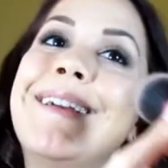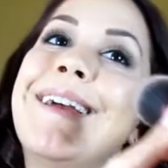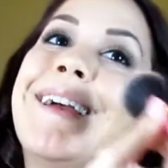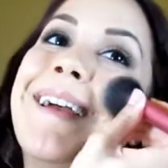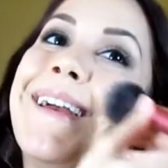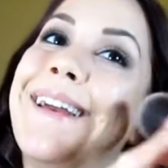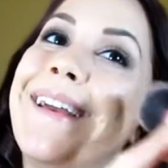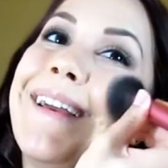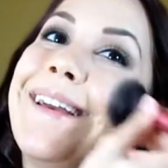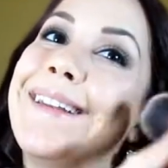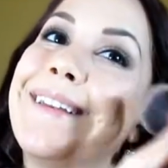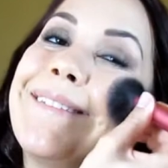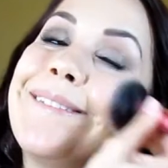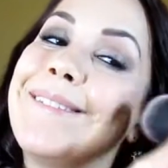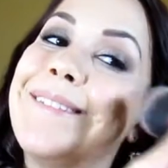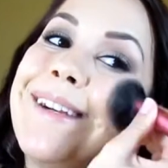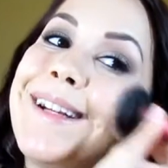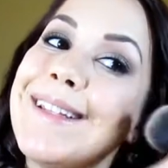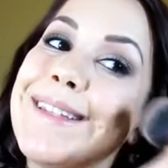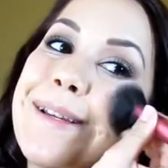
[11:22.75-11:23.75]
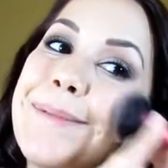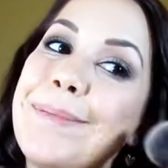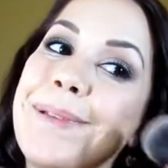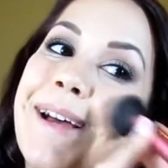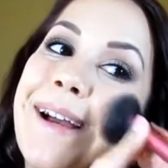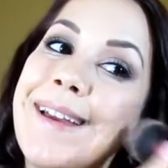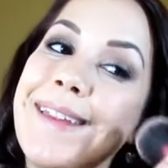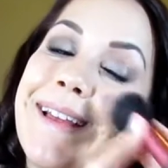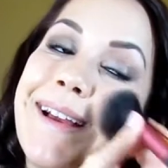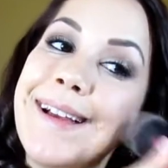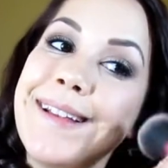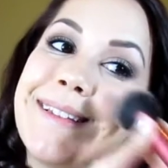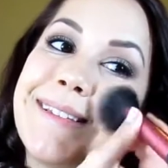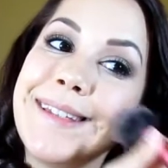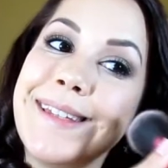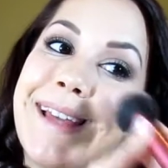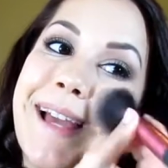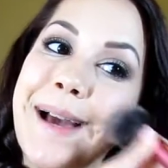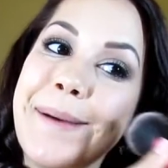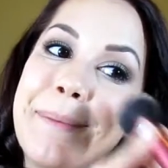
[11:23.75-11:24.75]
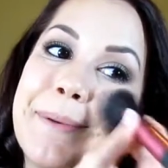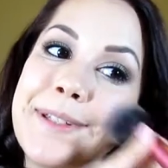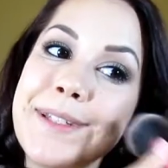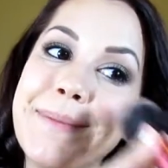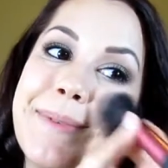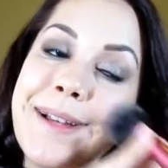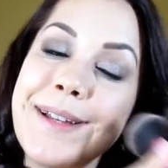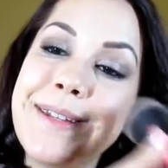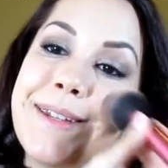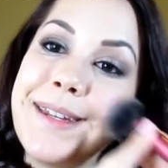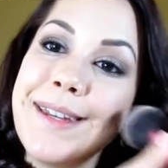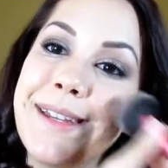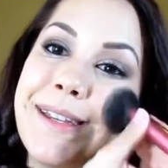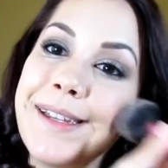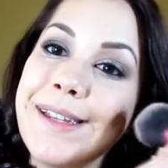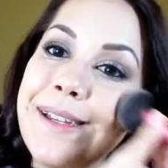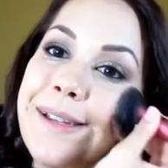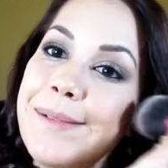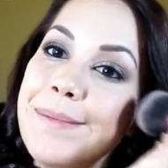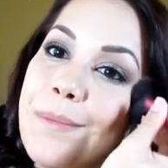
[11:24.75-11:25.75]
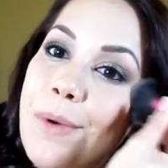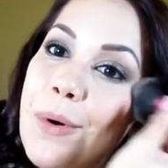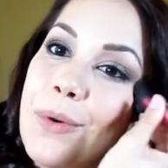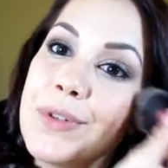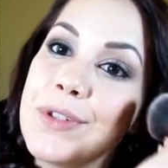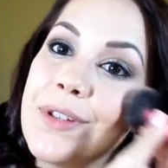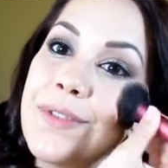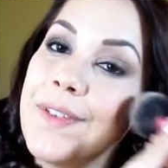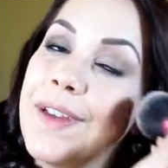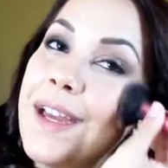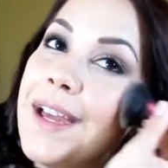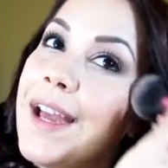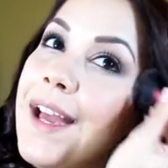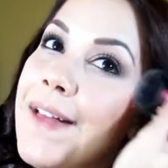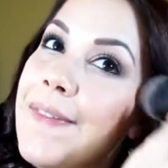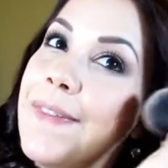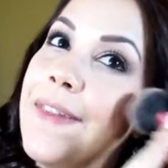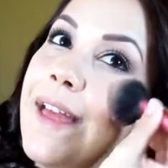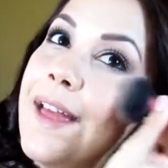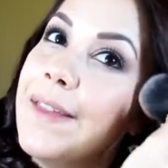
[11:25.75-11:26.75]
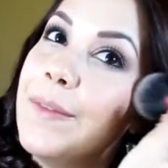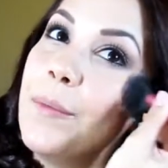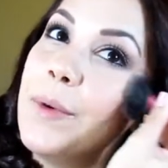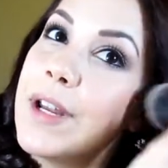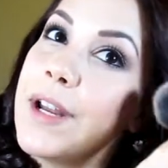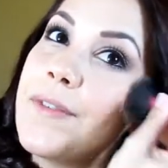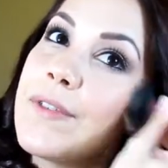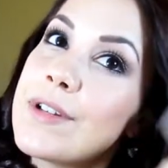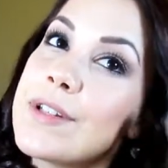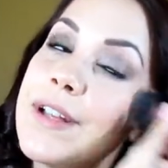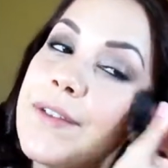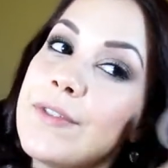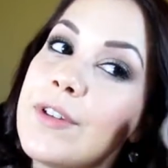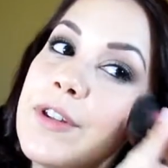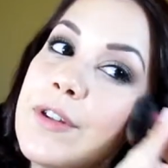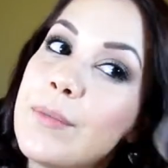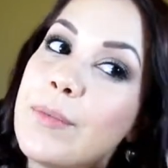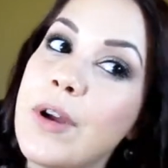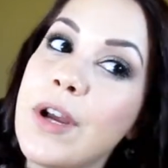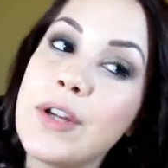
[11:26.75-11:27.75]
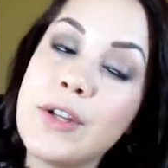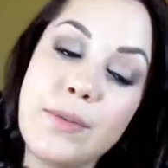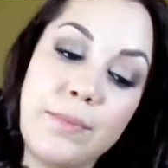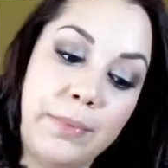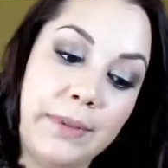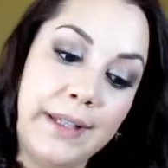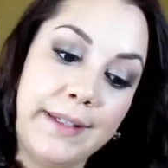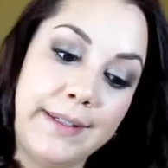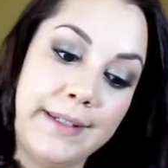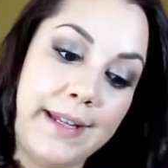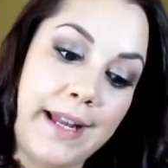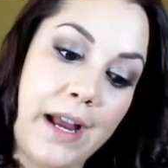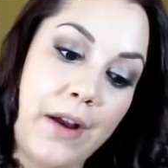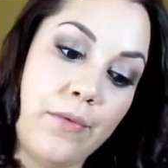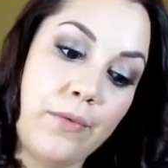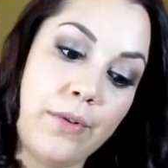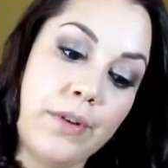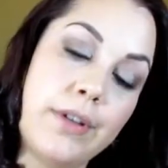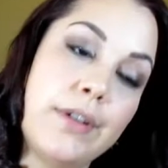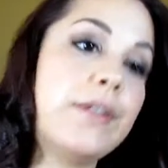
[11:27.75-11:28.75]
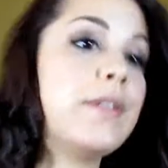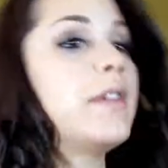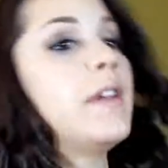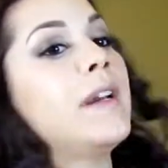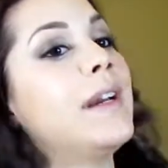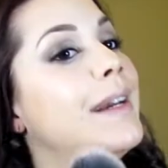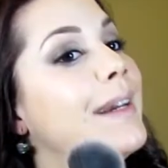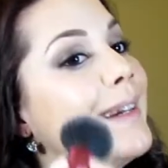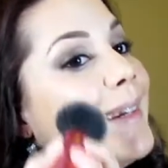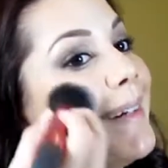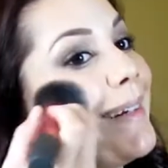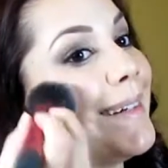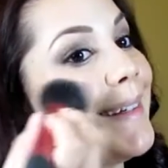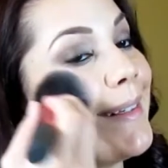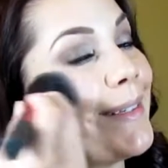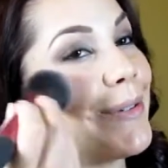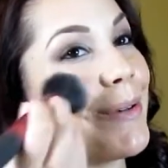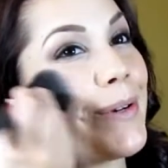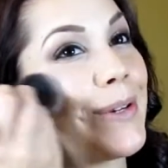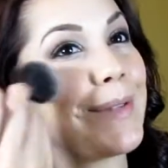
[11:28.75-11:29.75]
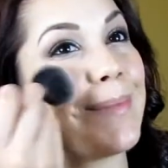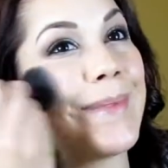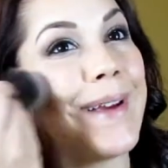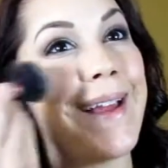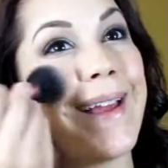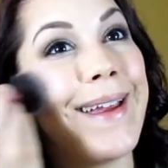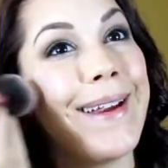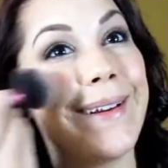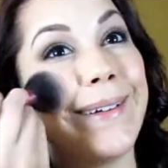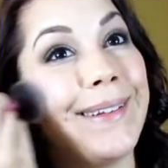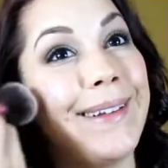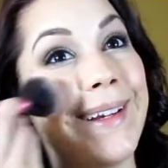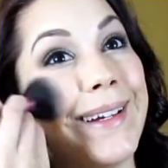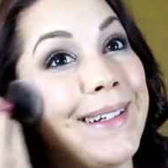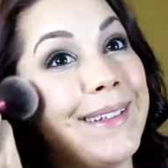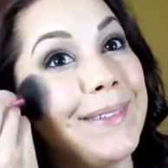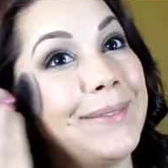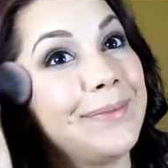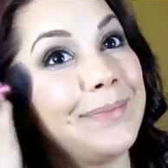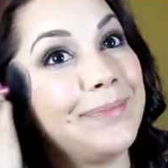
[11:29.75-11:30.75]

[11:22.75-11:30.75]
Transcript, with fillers: And I'm going to apply that to the apples of my cheek, most of it. And then whatever's left on the brush, blend it outwards towards my hairline.